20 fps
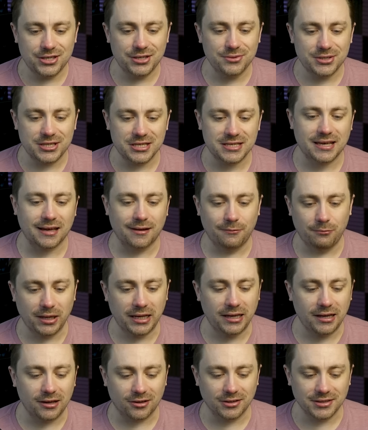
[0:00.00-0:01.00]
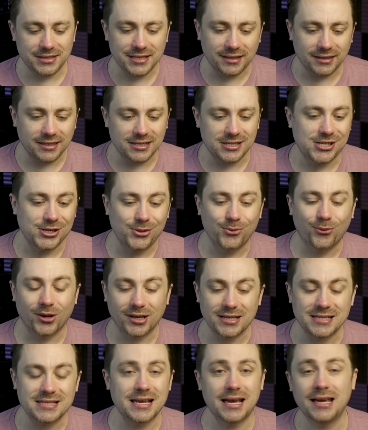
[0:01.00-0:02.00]
she was just kind of biting her tongue because she didn't want
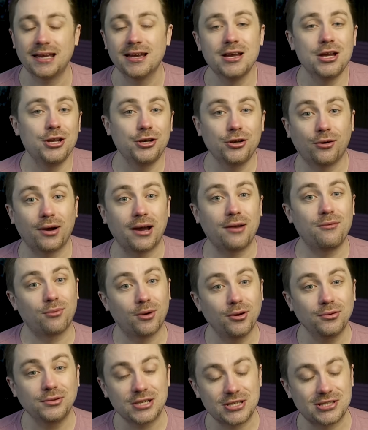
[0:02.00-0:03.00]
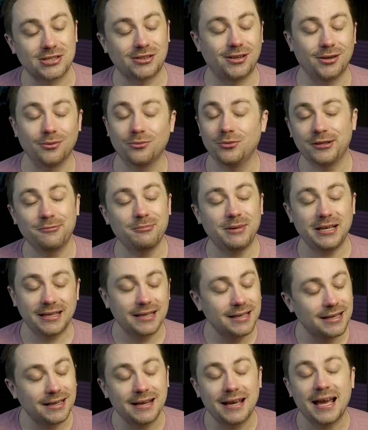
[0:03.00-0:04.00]
to say, no, I wrote the song with my
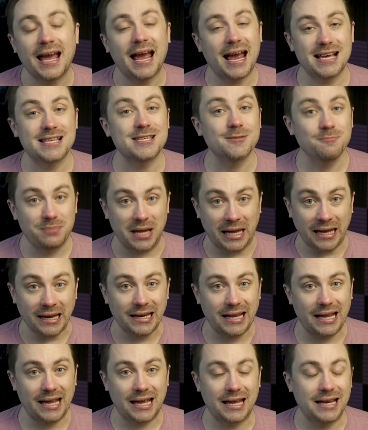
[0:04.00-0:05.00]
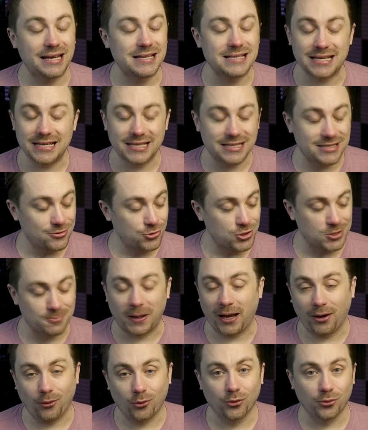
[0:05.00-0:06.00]
kid as a bit, and it
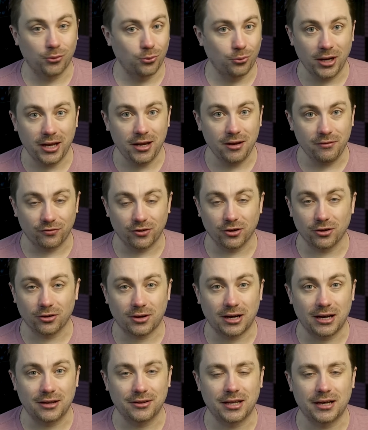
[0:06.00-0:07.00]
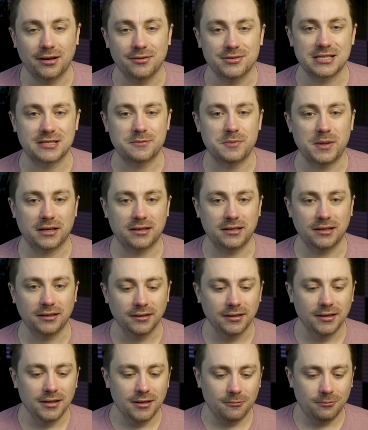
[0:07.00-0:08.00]
spiraled way further out than I was expecting.
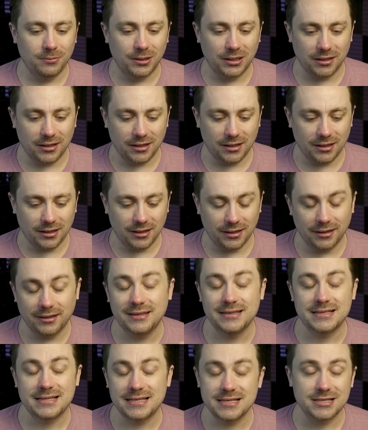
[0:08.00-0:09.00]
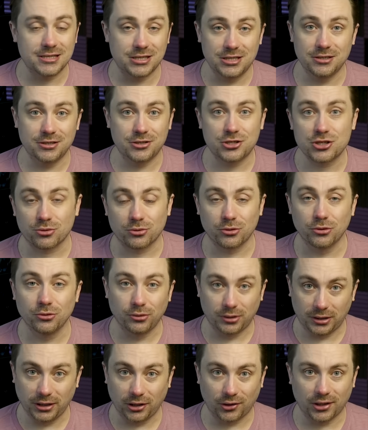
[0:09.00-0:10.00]
But this is the
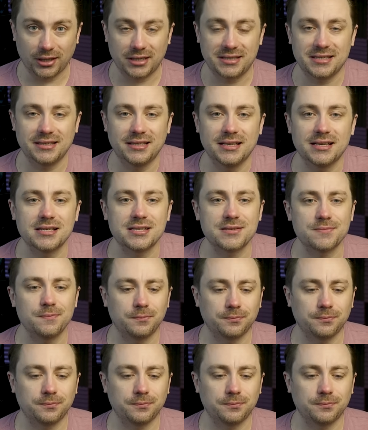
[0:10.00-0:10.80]
true lyric to this.